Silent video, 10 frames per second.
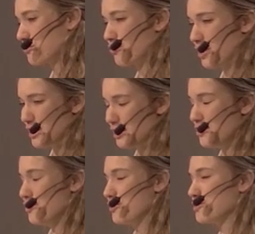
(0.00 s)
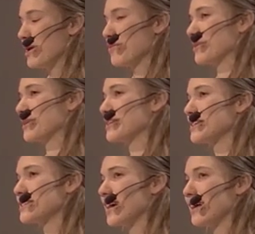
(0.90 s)
was running
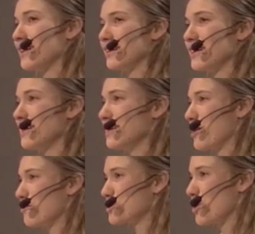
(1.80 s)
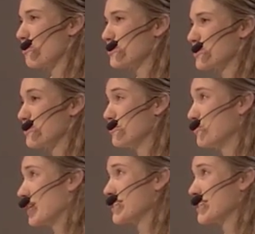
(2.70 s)
newspapers and cleaning up shops and